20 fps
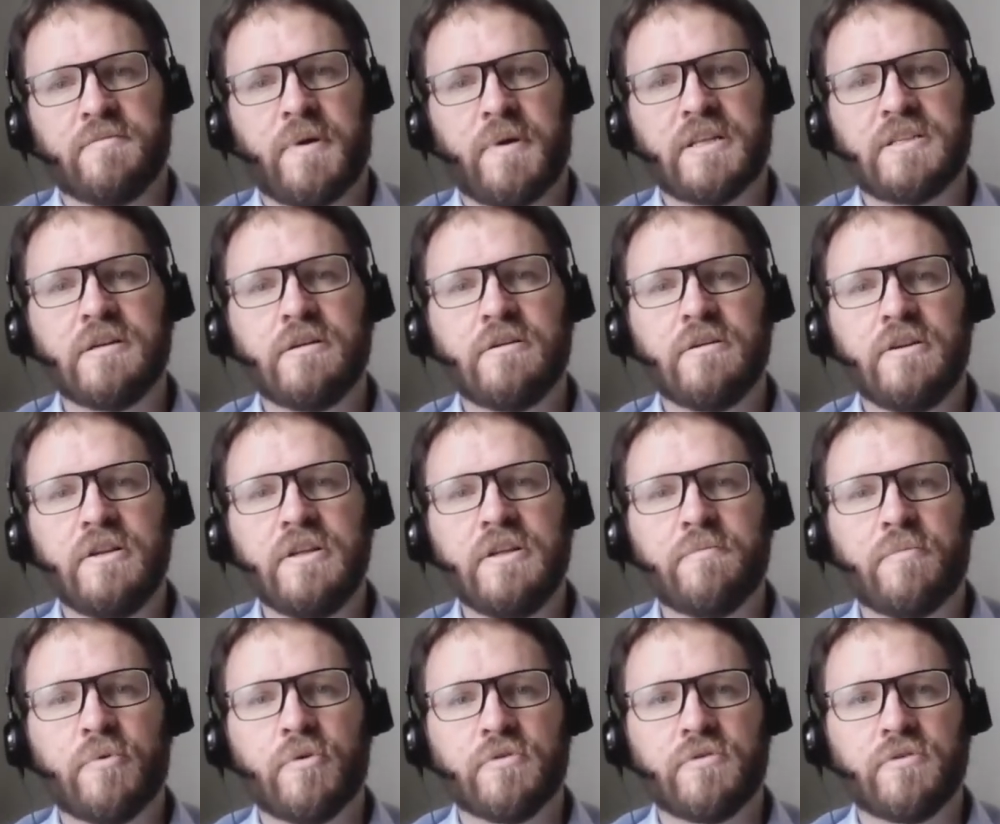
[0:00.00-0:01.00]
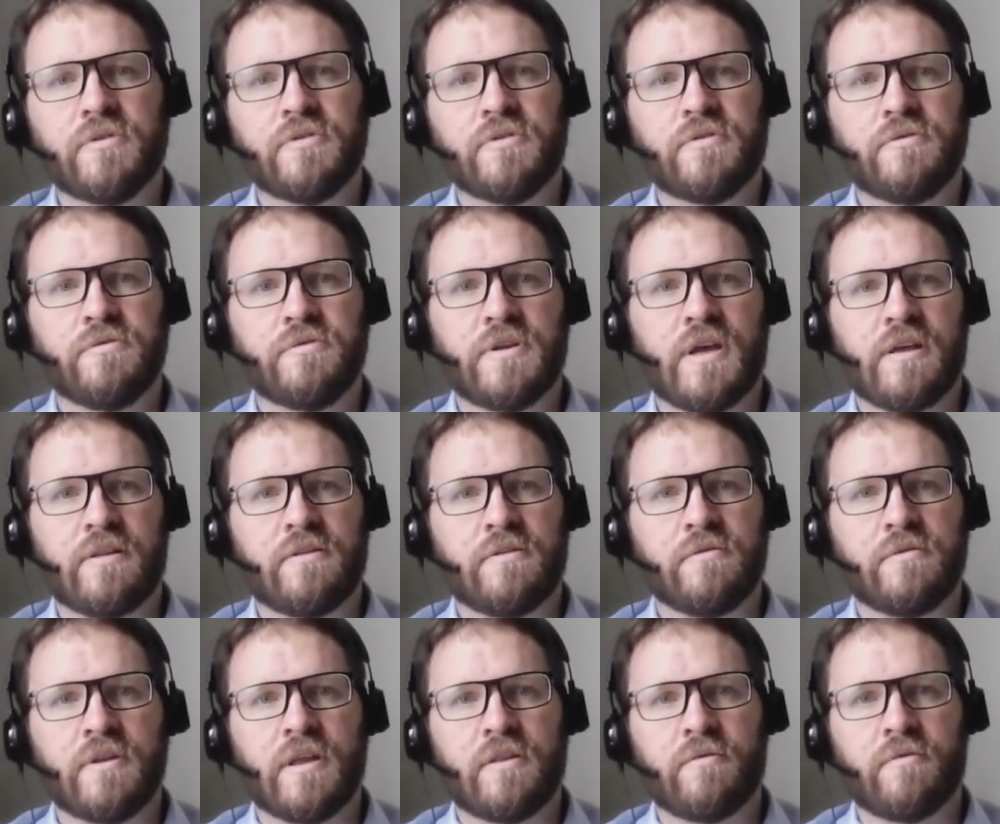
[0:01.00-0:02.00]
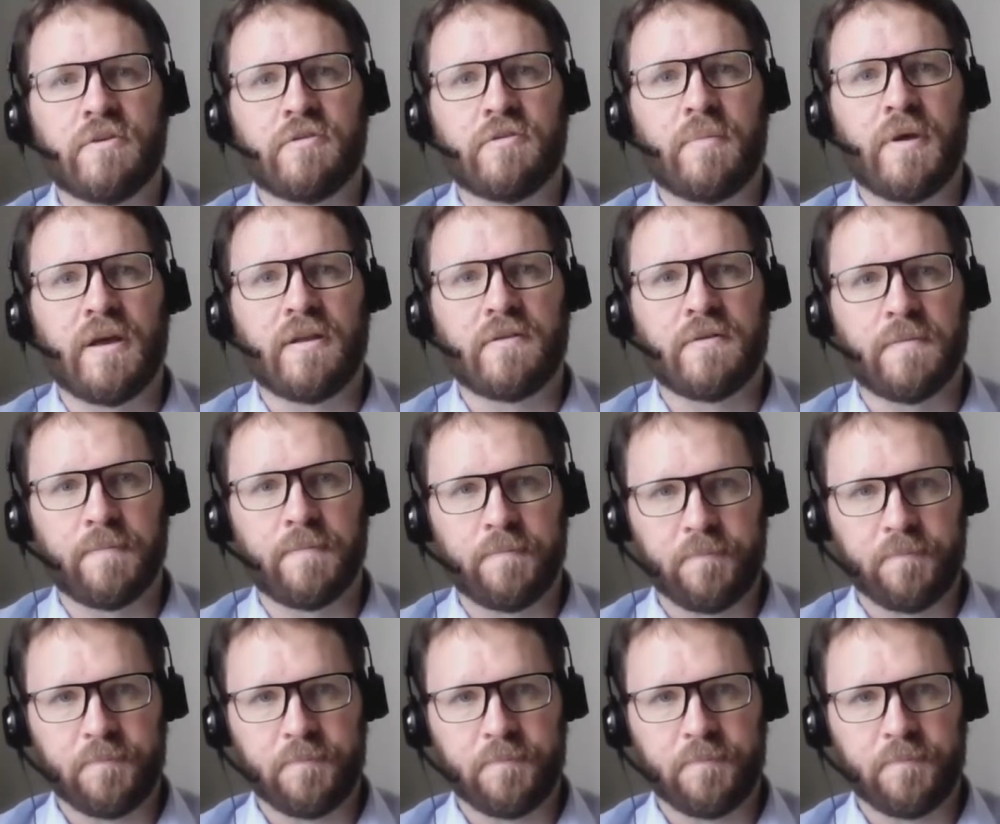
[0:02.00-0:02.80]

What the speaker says: particularly important to that respect.